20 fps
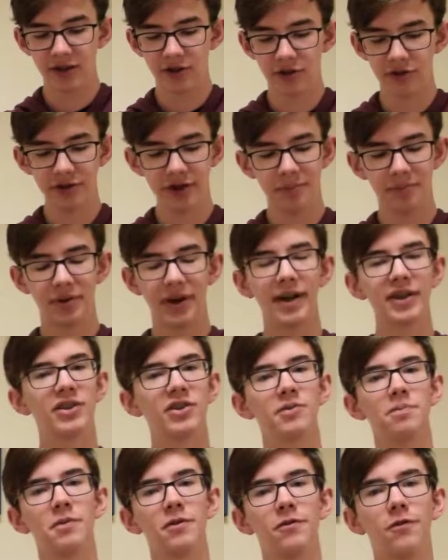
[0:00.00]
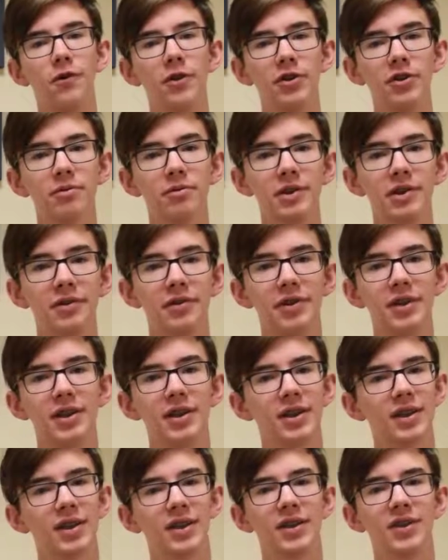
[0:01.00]
your only practice before the real
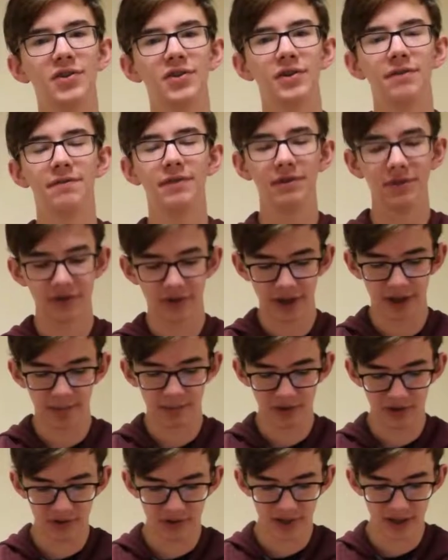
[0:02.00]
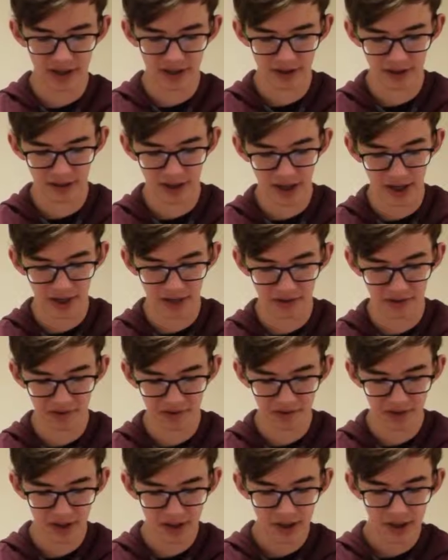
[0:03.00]
thing is the few assignments you get in
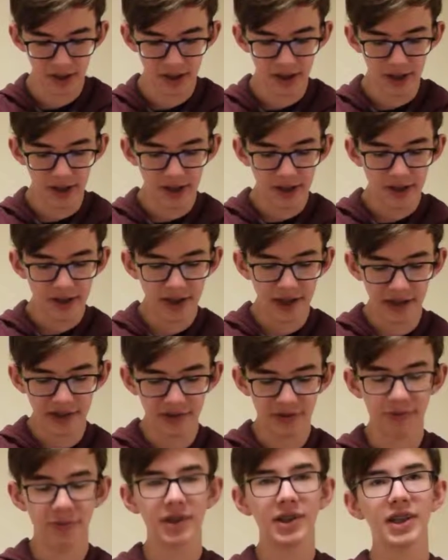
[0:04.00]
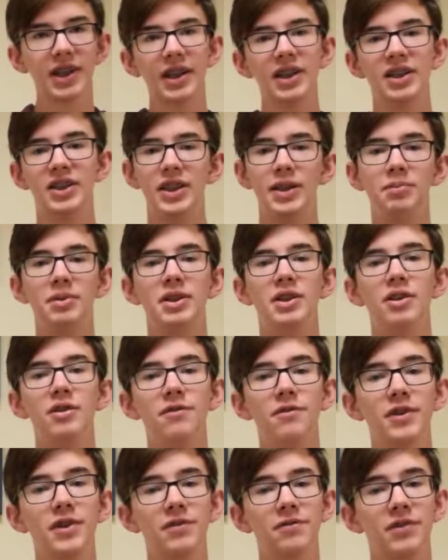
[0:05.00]
class. Yes, when you get a DBQ
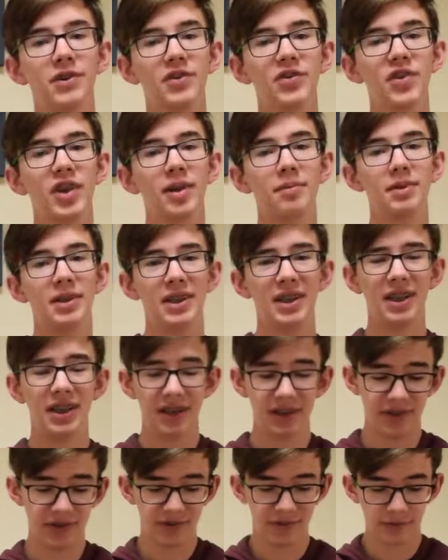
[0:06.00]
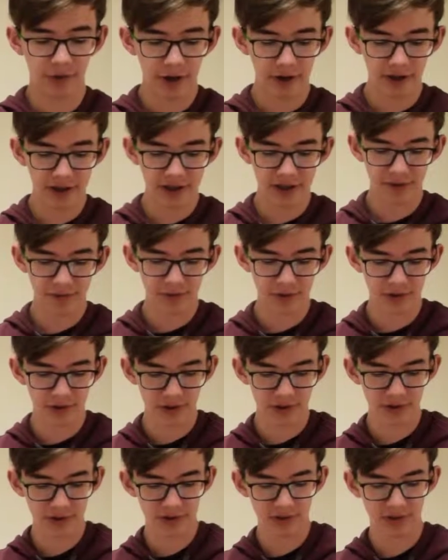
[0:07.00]
for the first time, it is very
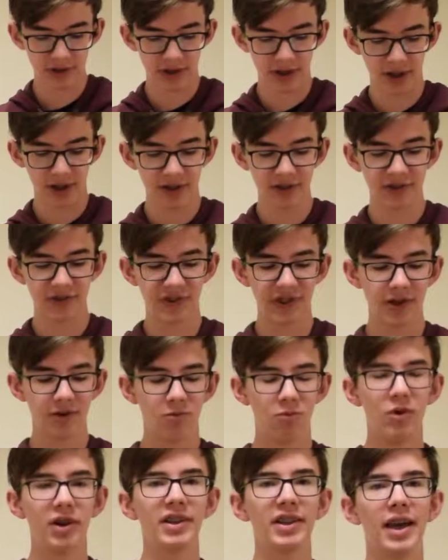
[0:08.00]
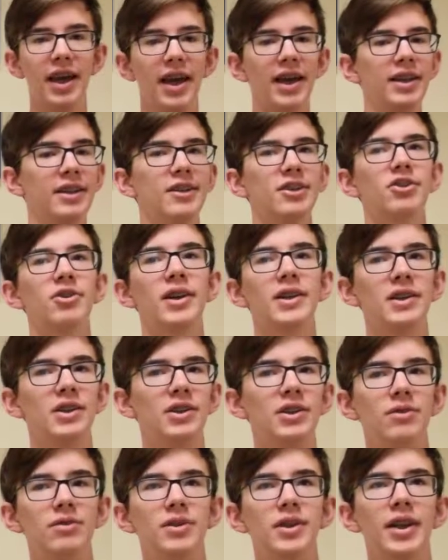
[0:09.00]
difficult to understand what the heck you're trying
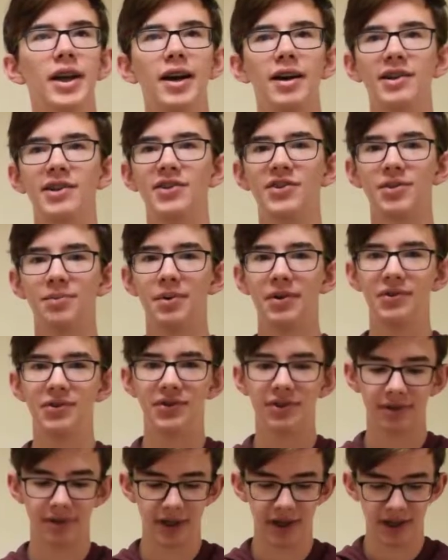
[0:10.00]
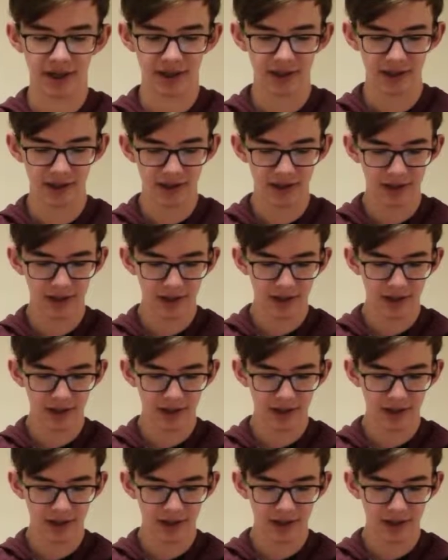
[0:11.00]
to do and how you're supposed to write it.